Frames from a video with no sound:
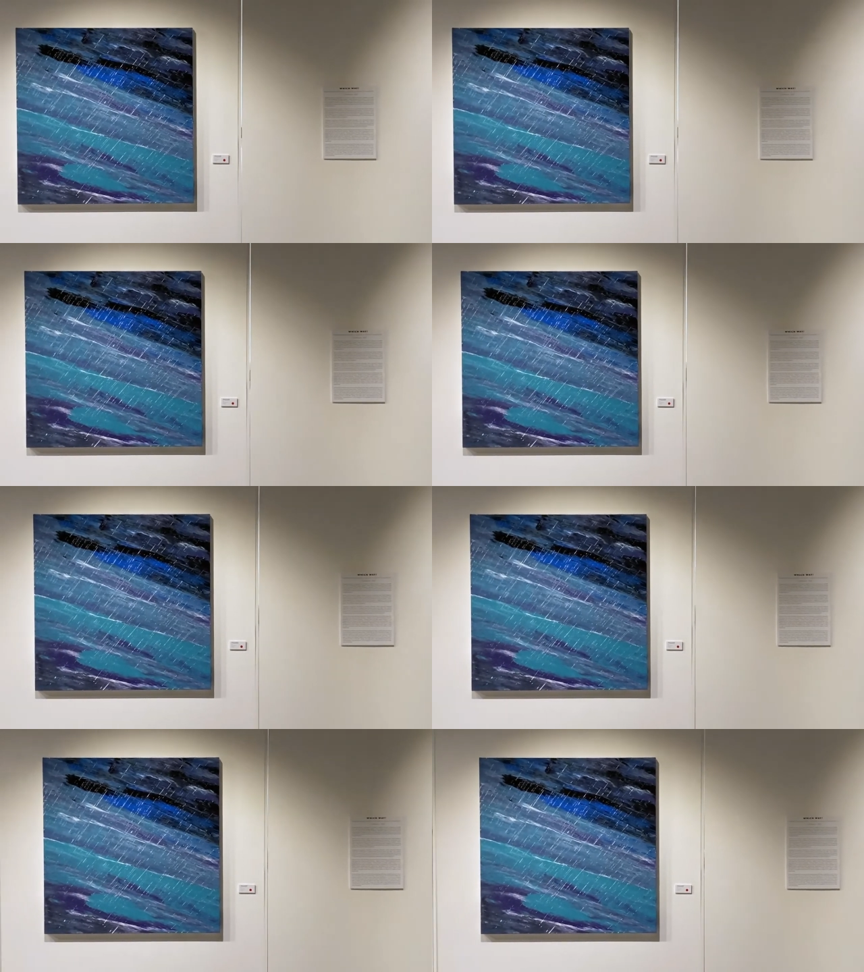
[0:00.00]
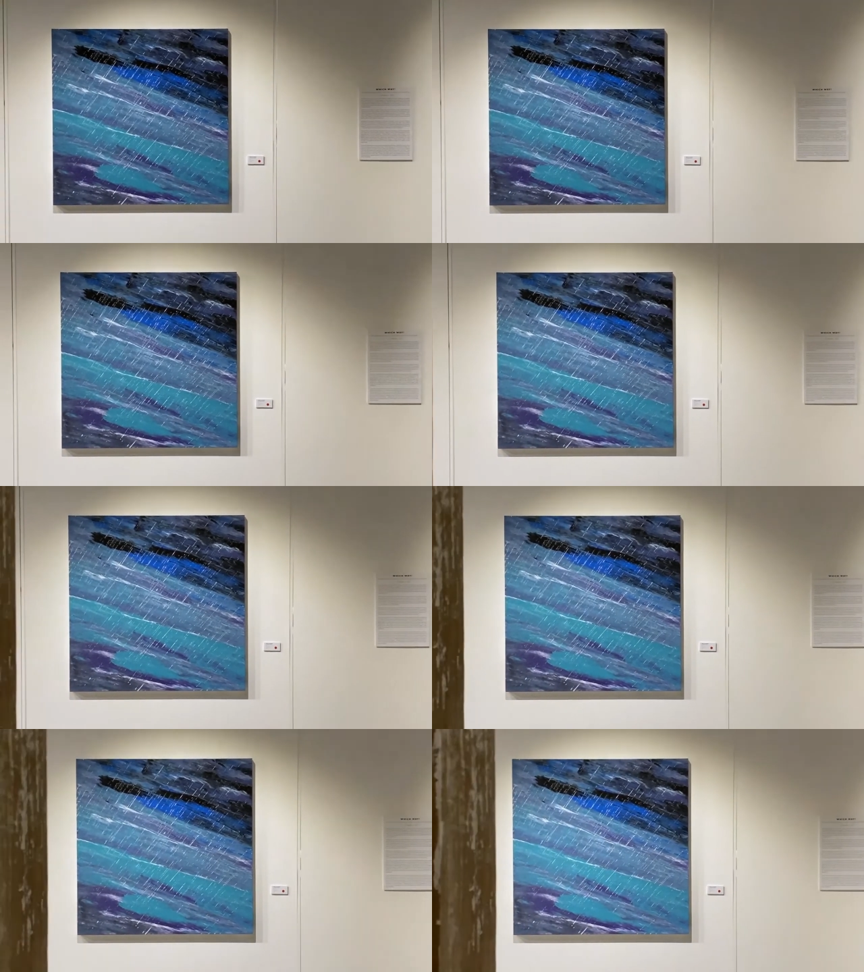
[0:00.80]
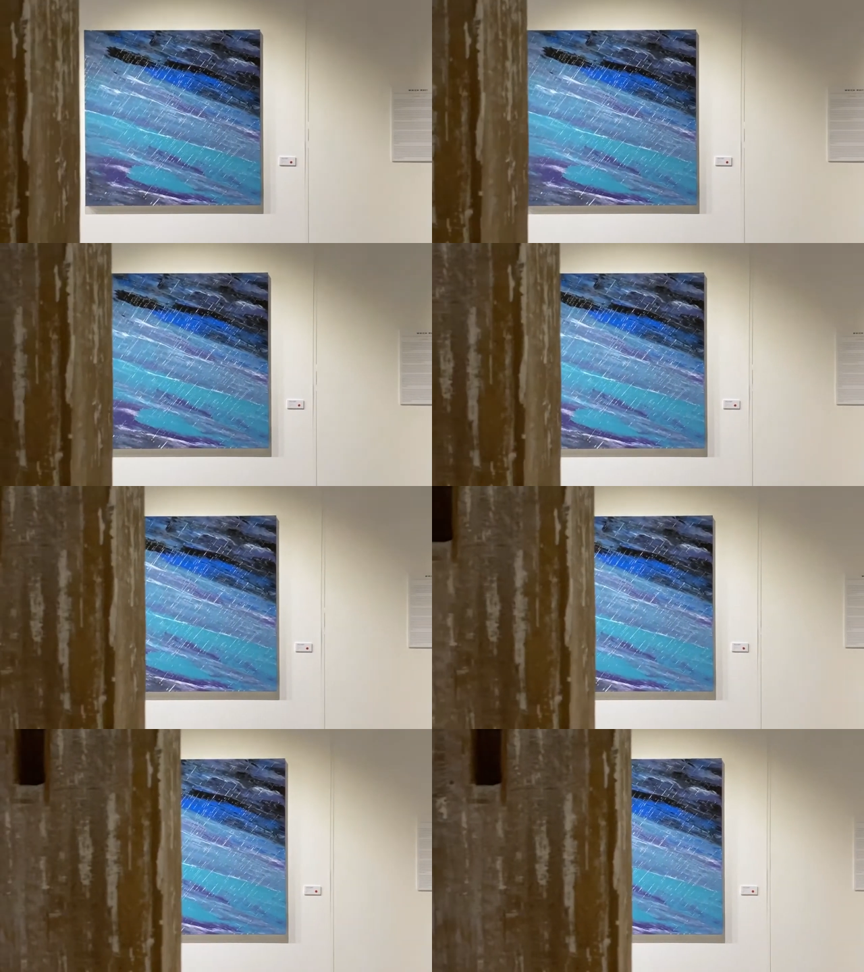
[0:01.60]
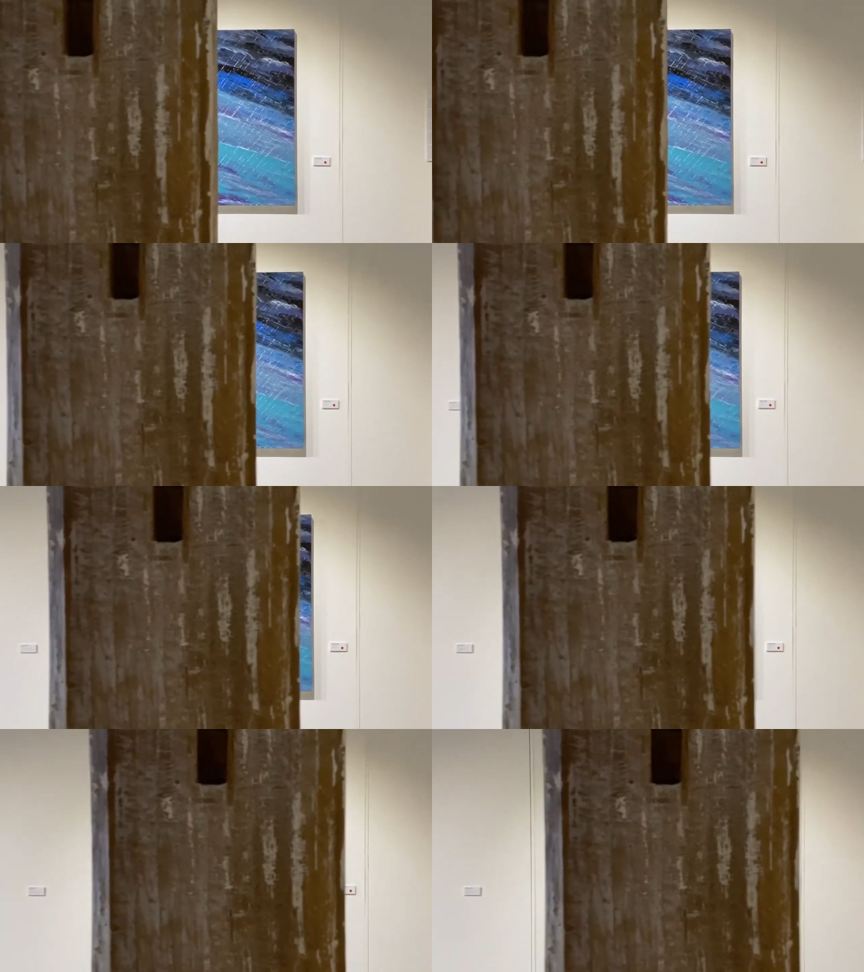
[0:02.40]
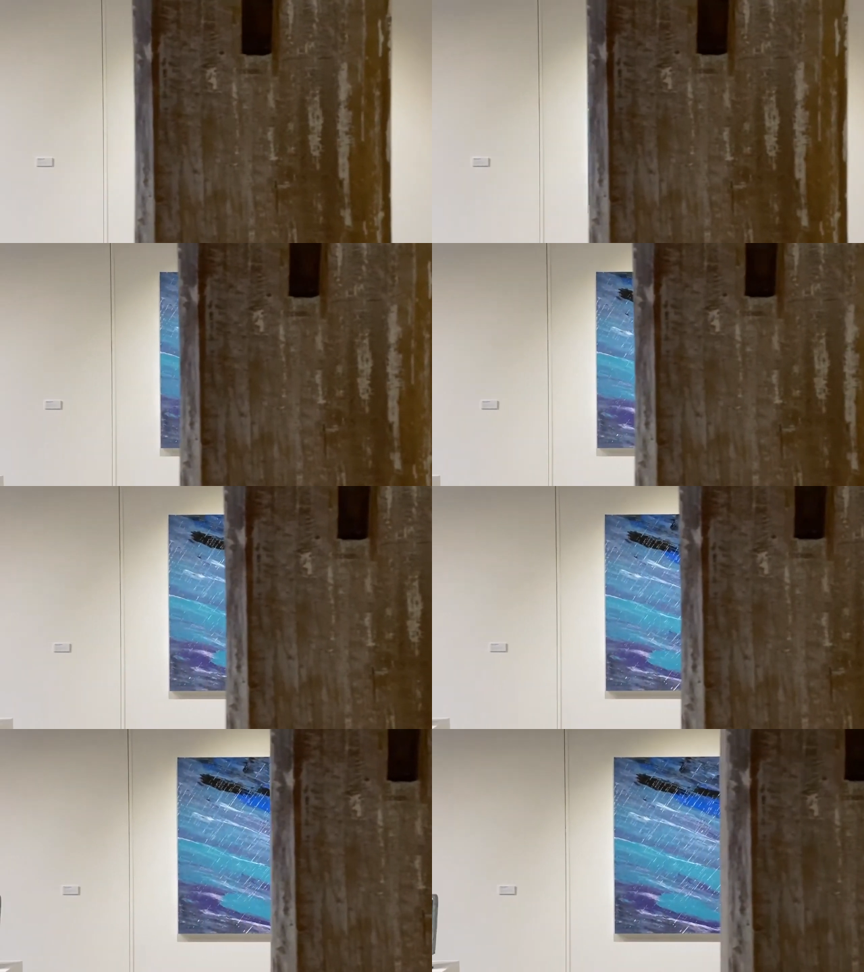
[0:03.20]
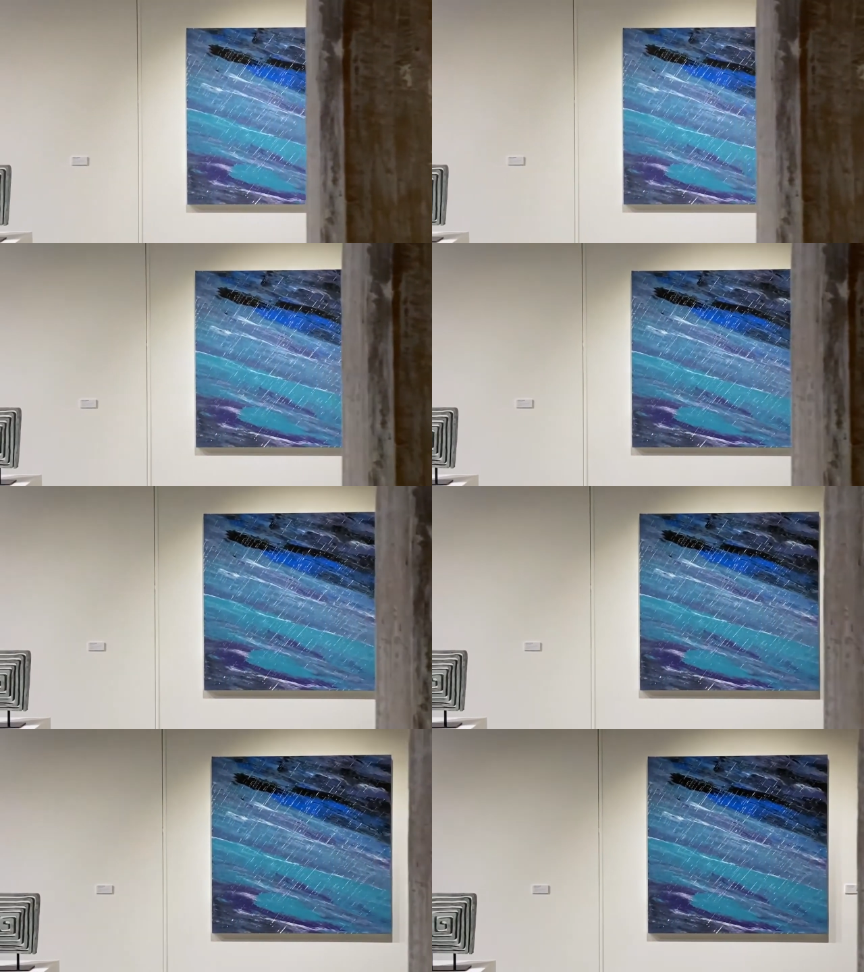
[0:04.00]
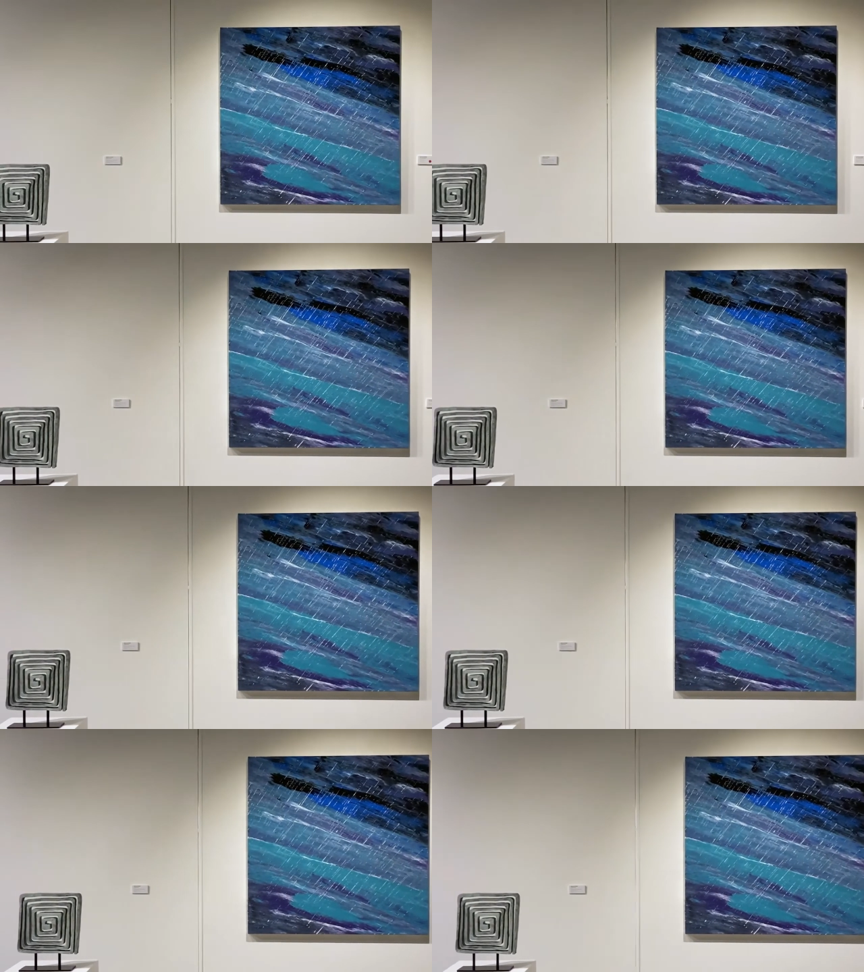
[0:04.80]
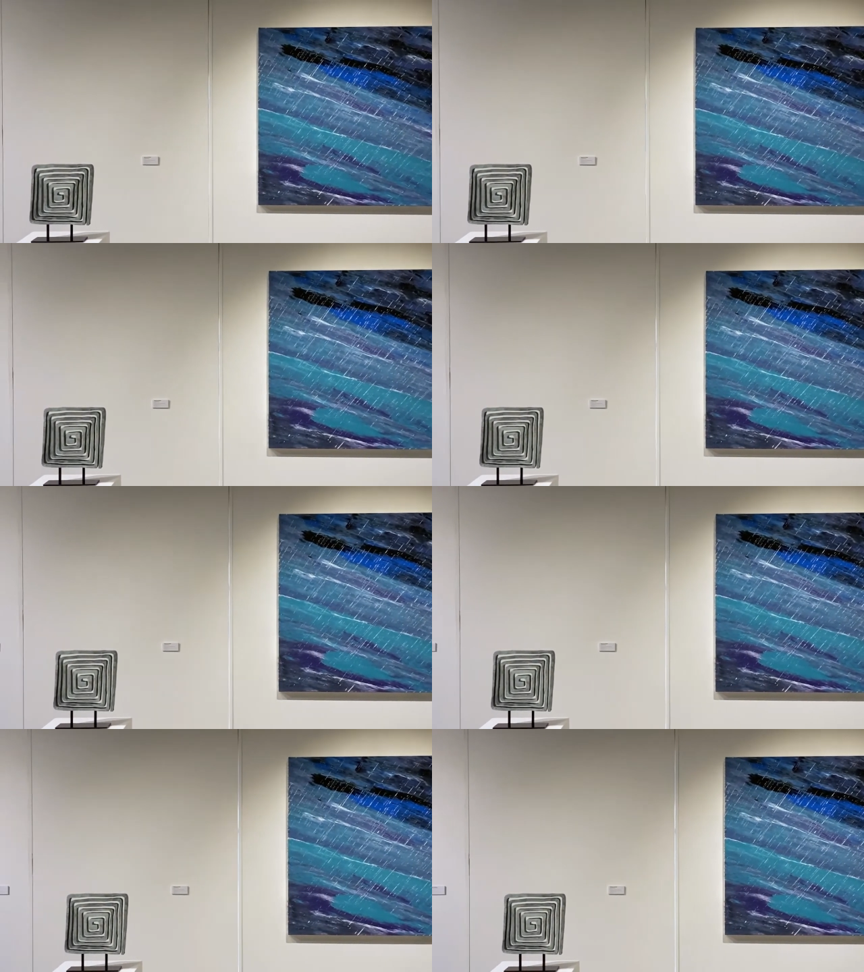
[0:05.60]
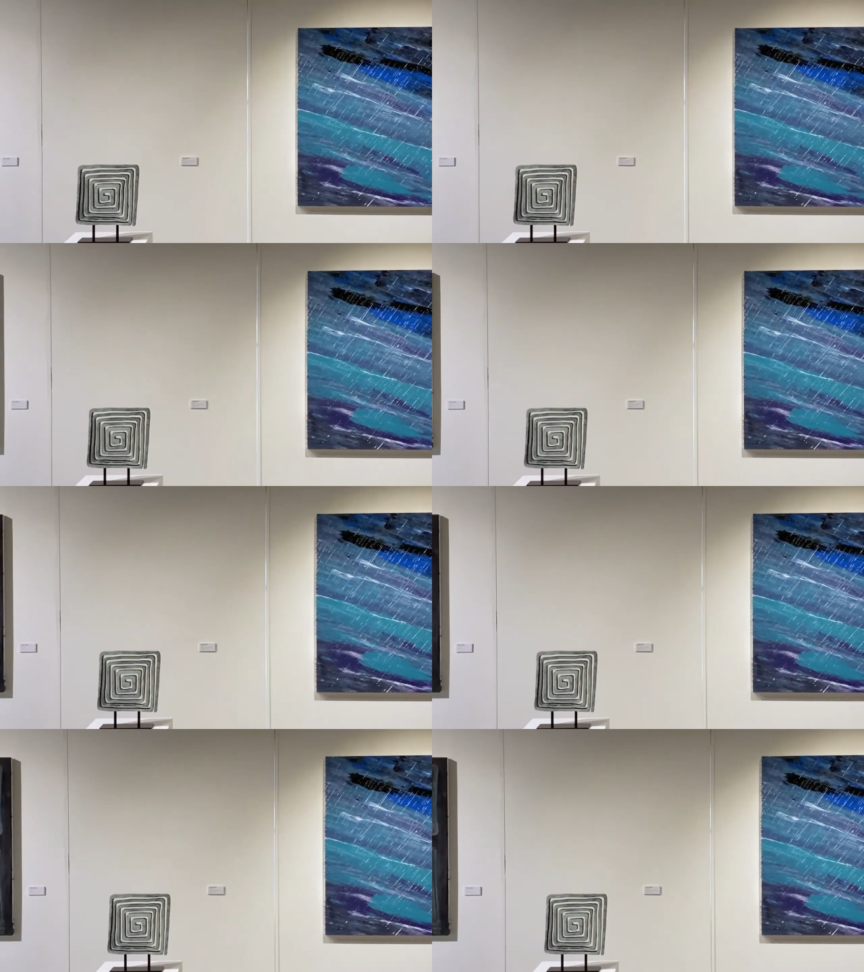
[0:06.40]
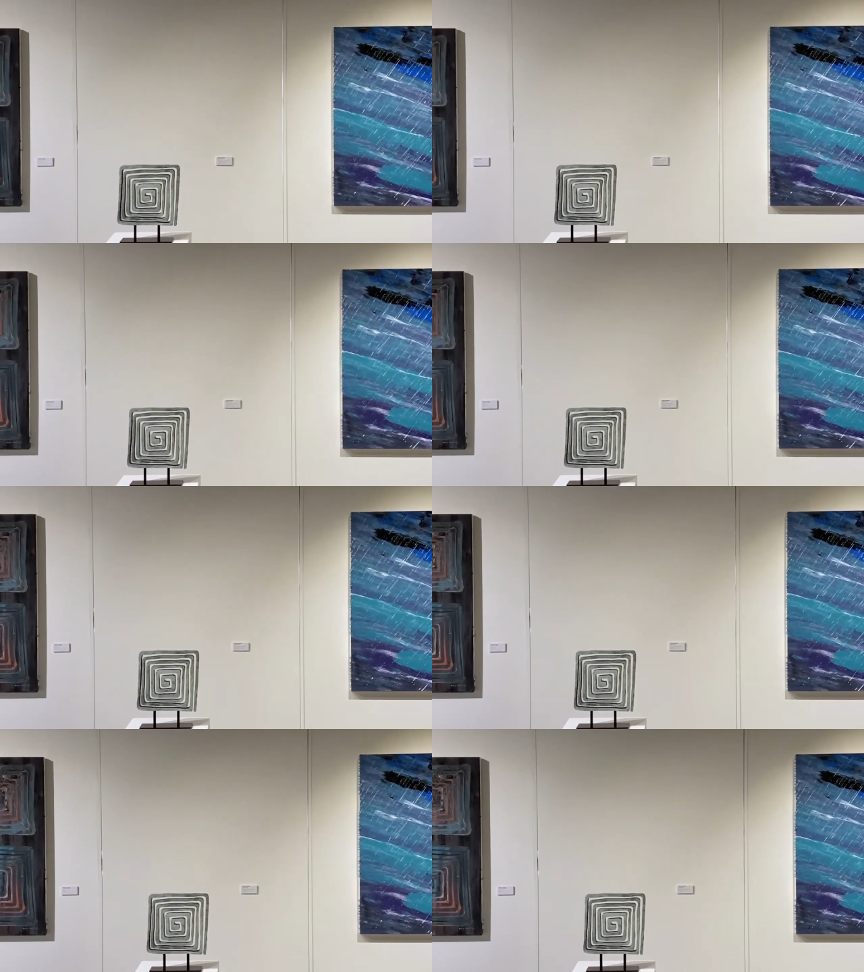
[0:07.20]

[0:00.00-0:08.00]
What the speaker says: Nobody's mouth can be seen.